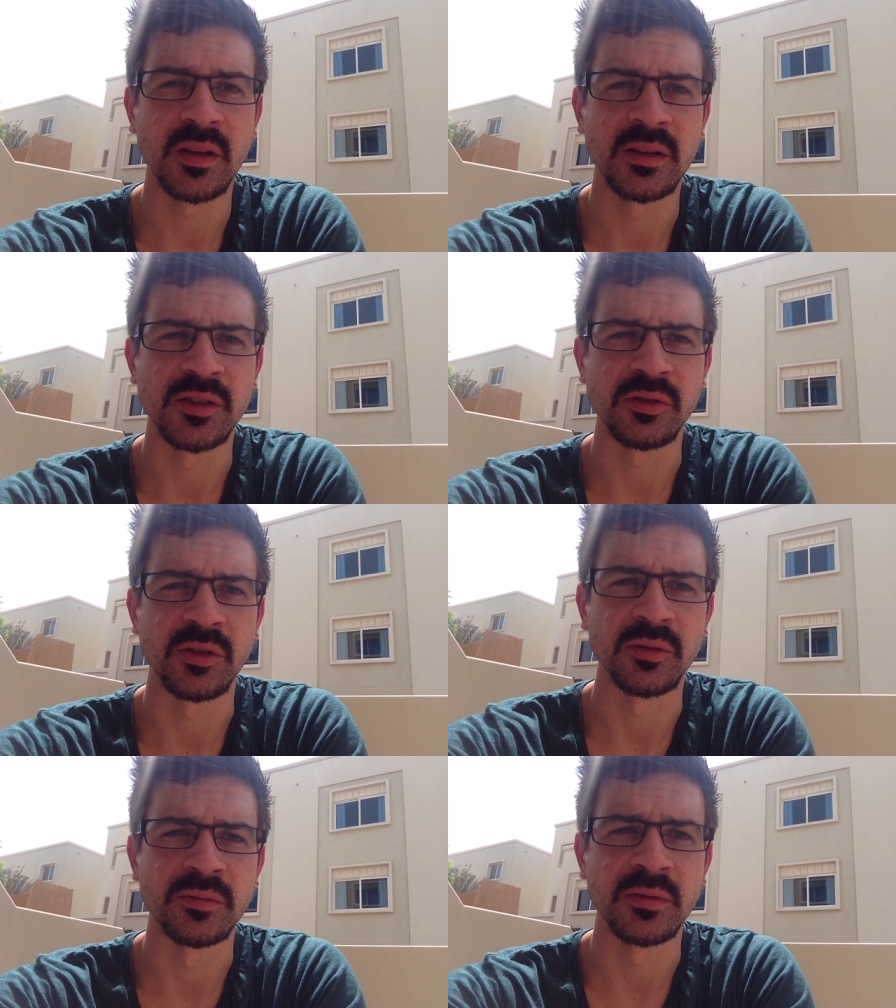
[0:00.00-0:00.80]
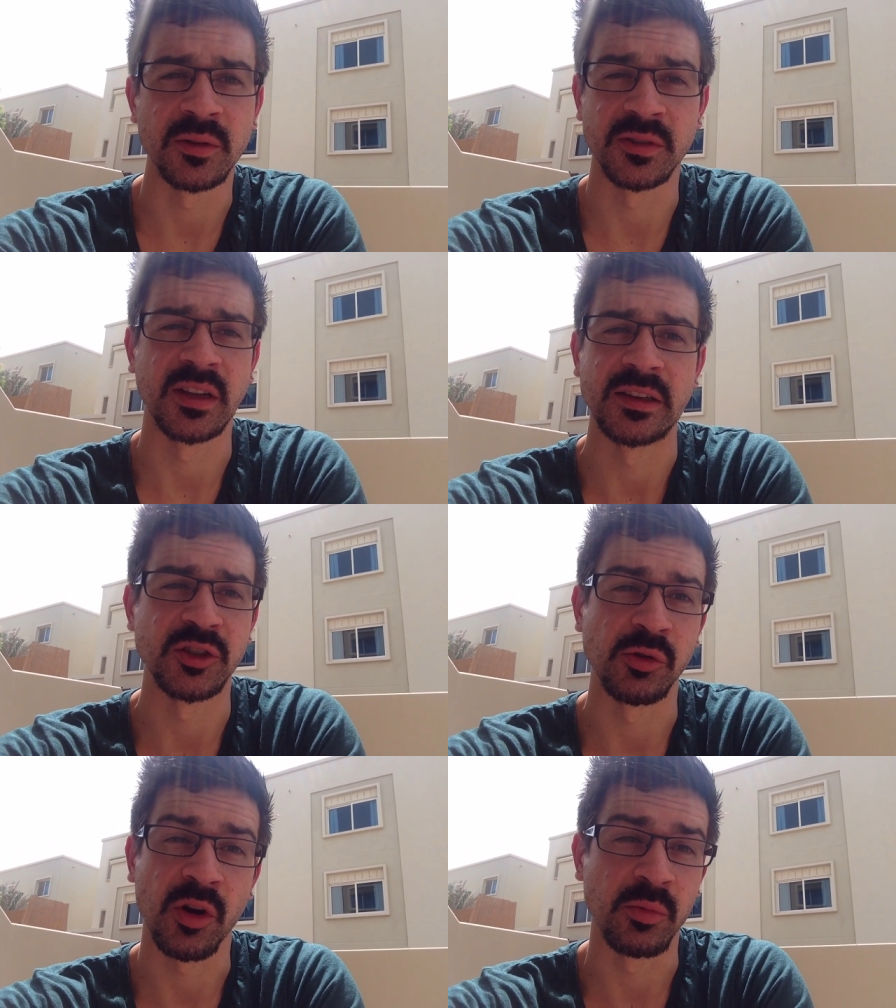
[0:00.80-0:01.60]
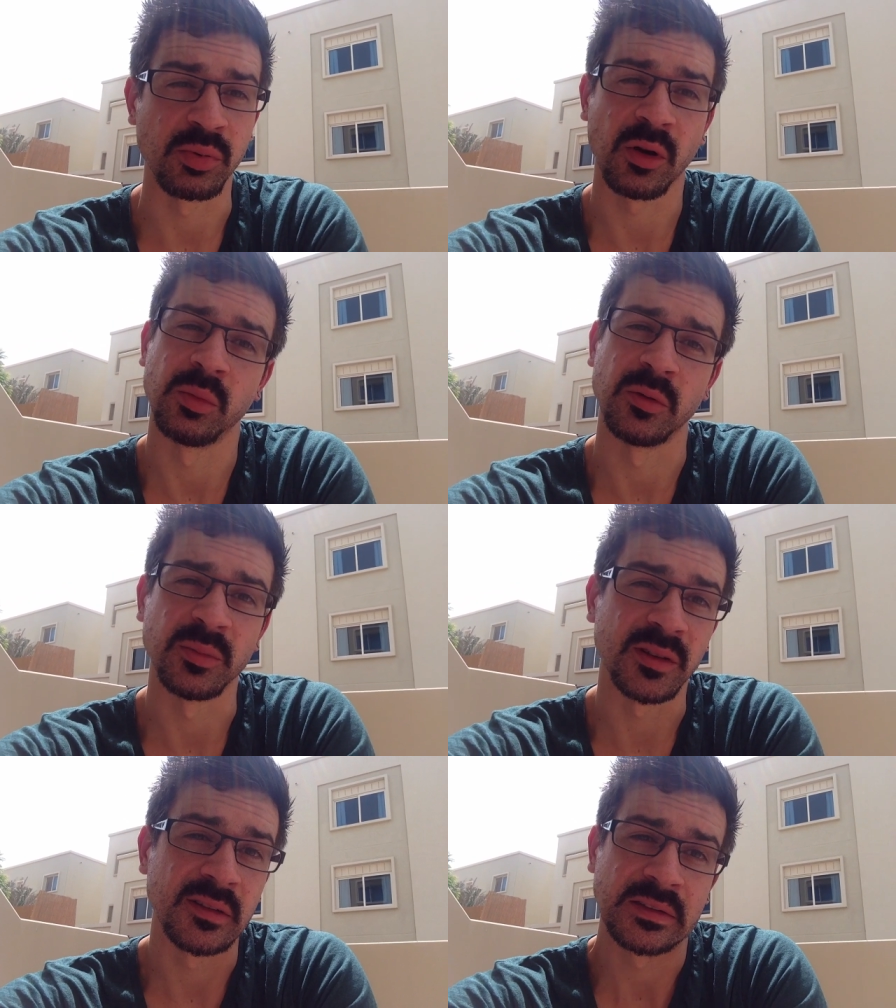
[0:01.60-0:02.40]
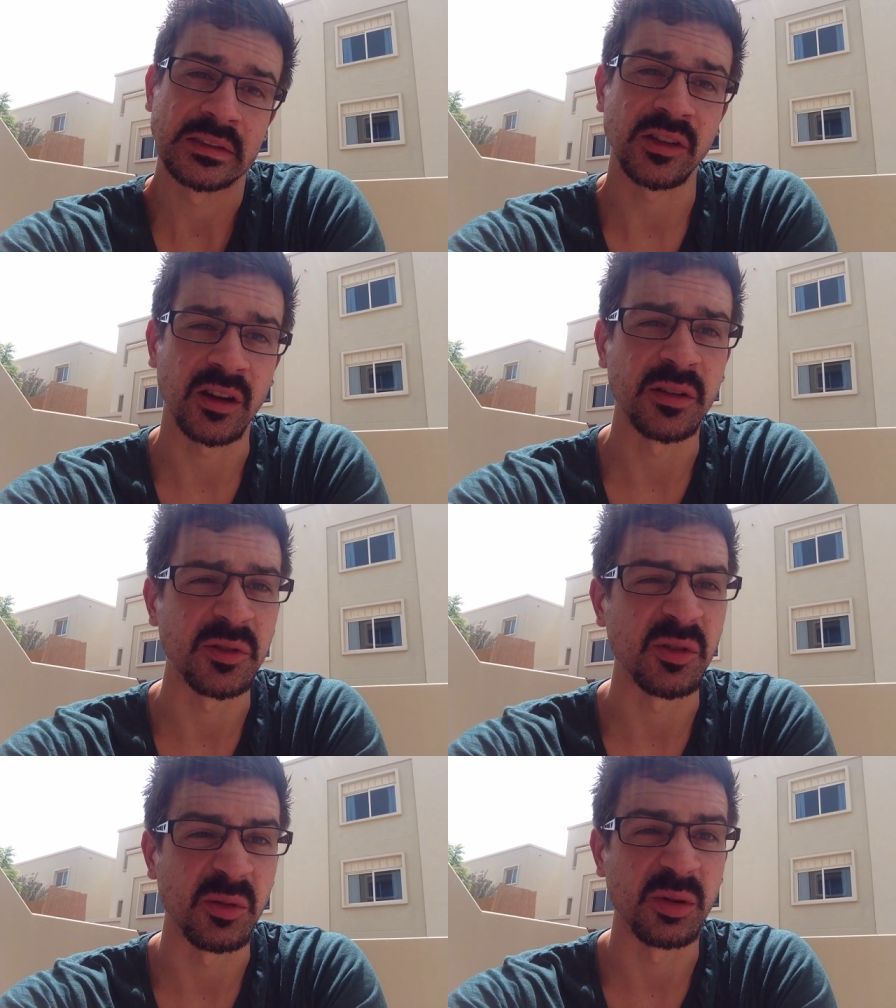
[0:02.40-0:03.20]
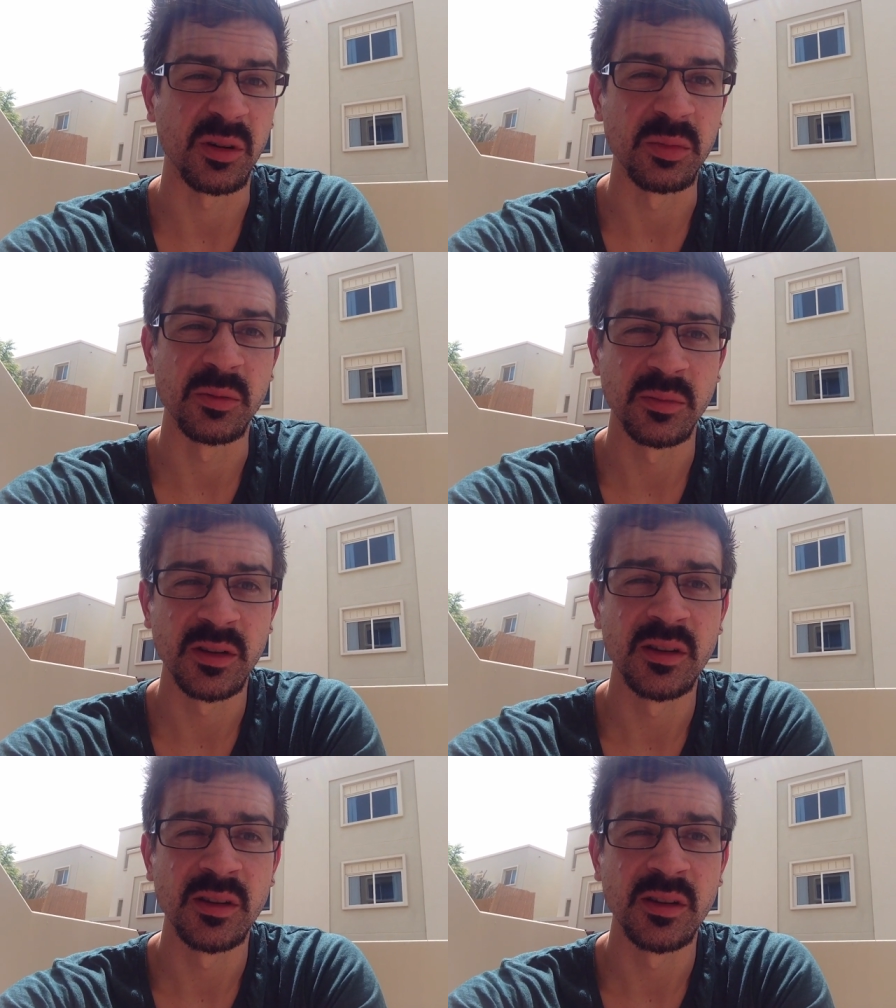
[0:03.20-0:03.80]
it's your own. I don't say it's your own problem, but it's kind of your own problem.